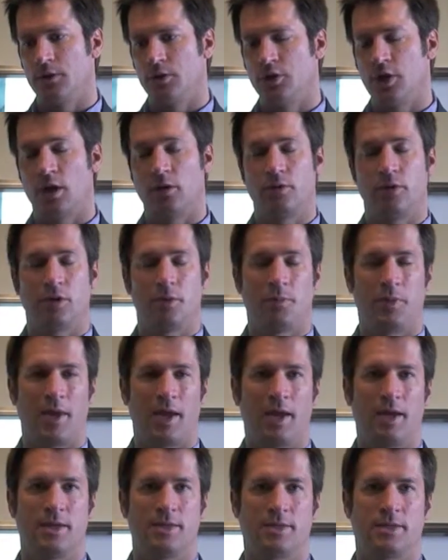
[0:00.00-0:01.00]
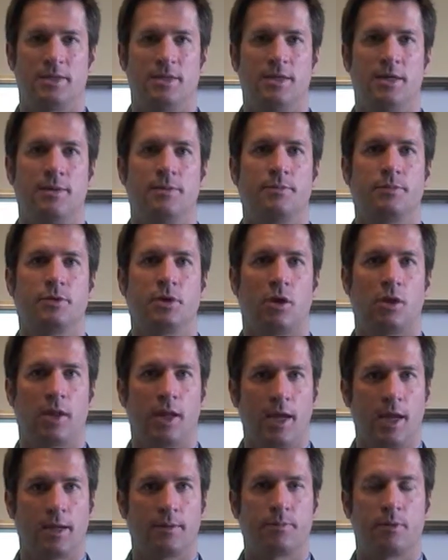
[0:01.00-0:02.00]
Generally the pain is a deep dull
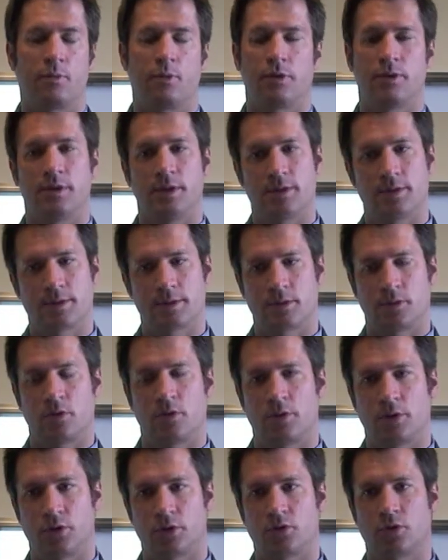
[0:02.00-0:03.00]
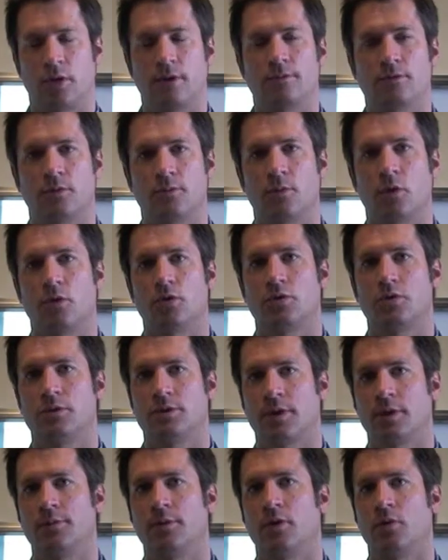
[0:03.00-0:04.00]
ache, but with these certain extremes of
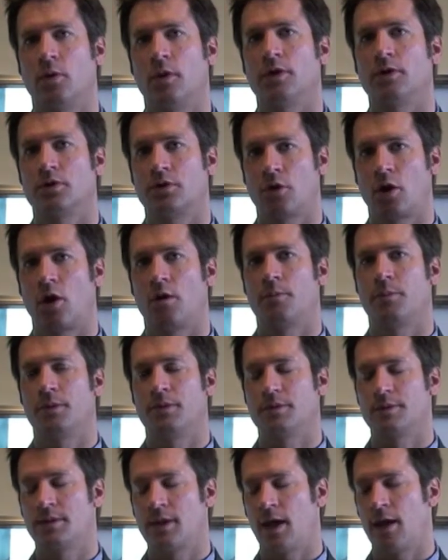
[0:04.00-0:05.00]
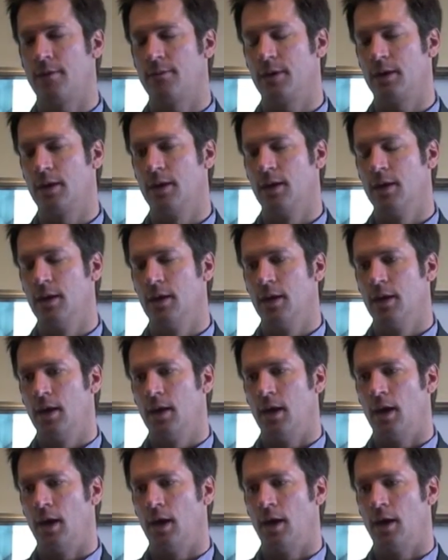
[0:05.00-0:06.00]
motions can be quite sharp and stabbing.
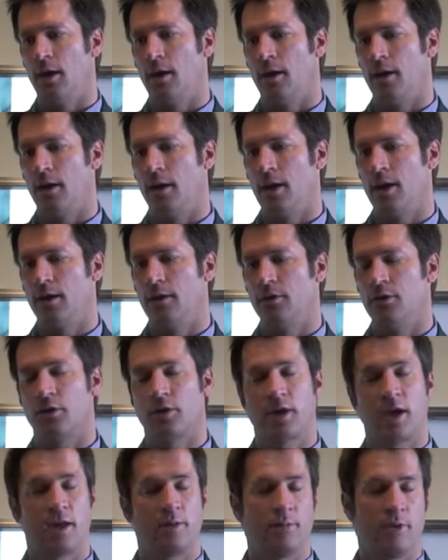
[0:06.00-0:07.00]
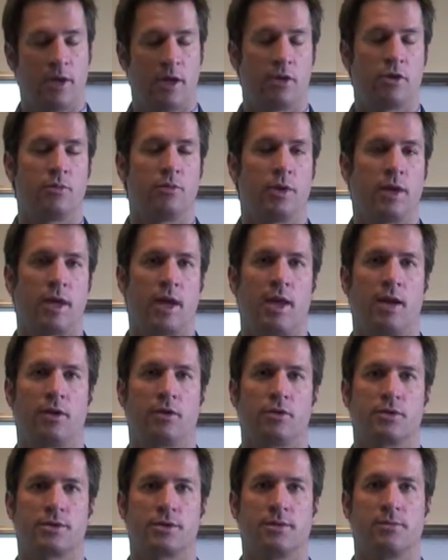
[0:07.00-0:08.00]
And there can be other
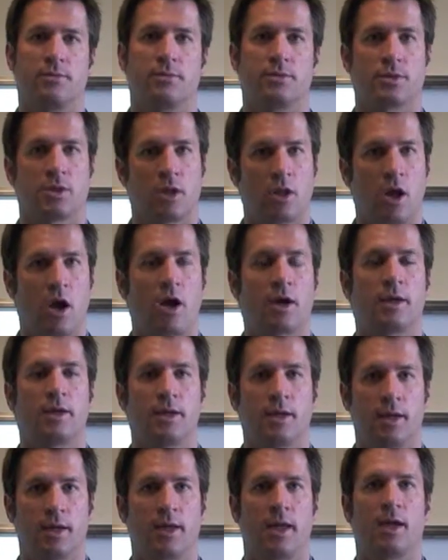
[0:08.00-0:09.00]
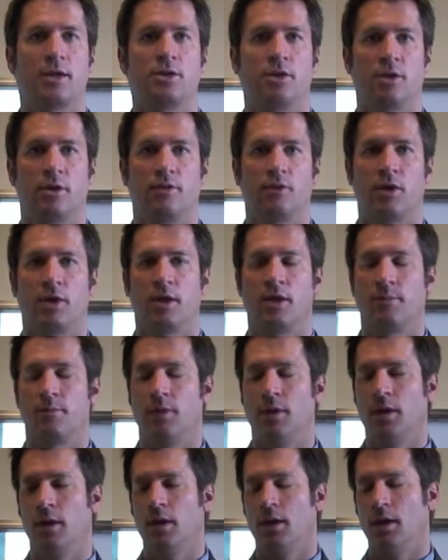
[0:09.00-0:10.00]
mechanical symptoms, locking and catching of the hip
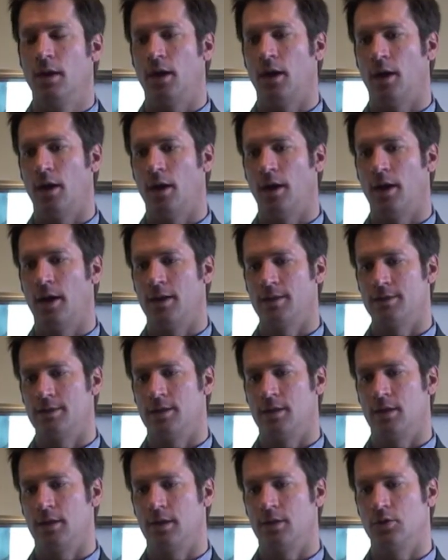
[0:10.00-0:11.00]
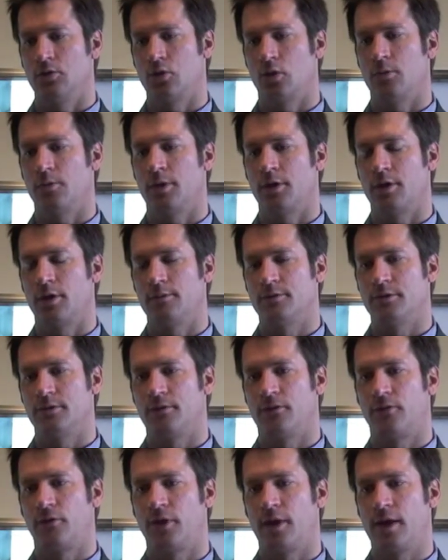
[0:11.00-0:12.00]
as the joint becomes
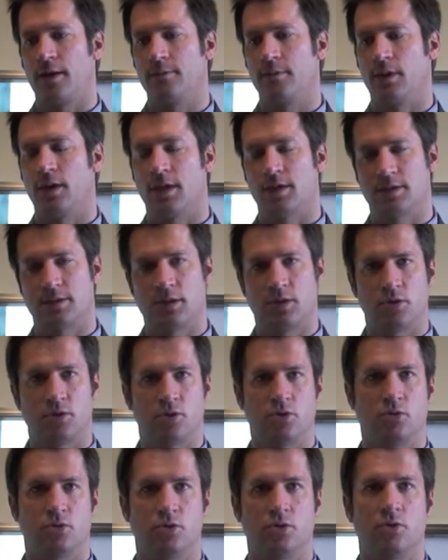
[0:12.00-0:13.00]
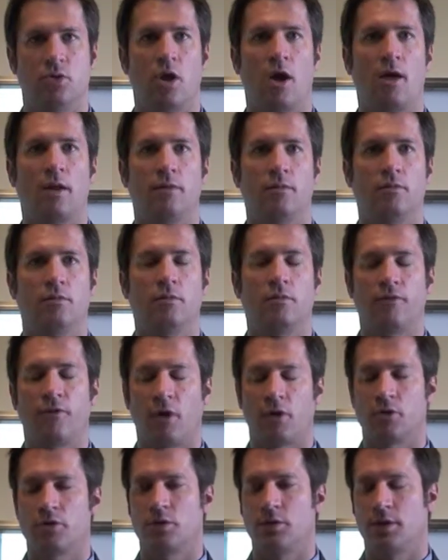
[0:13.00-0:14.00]
inflamed and as tissues do not
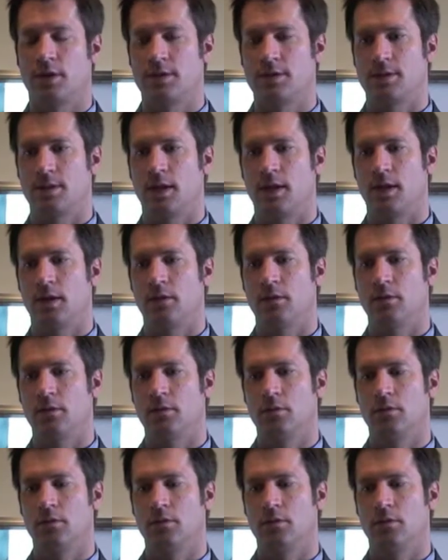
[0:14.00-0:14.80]
function as they